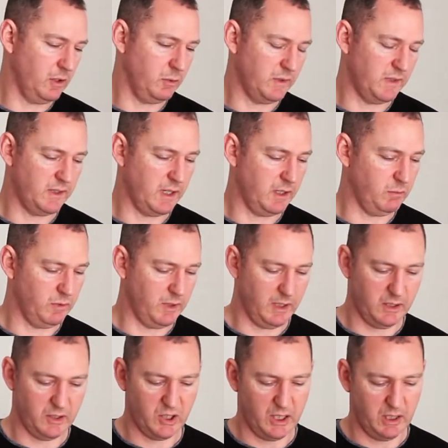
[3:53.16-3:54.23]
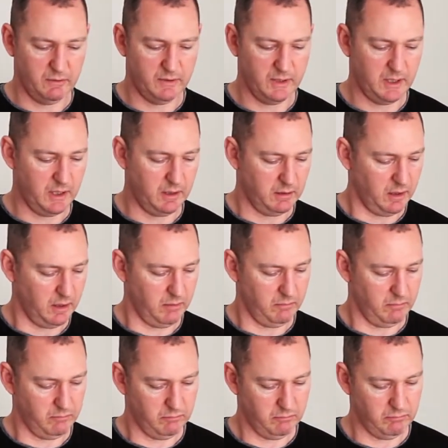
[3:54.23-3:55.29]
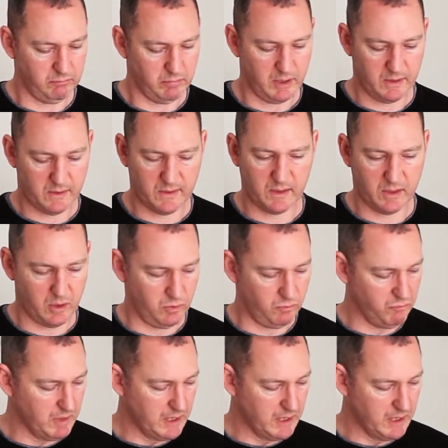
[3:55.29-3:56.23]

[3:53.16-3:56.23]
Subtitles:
would say without a shadow of a doubt. Yeah, so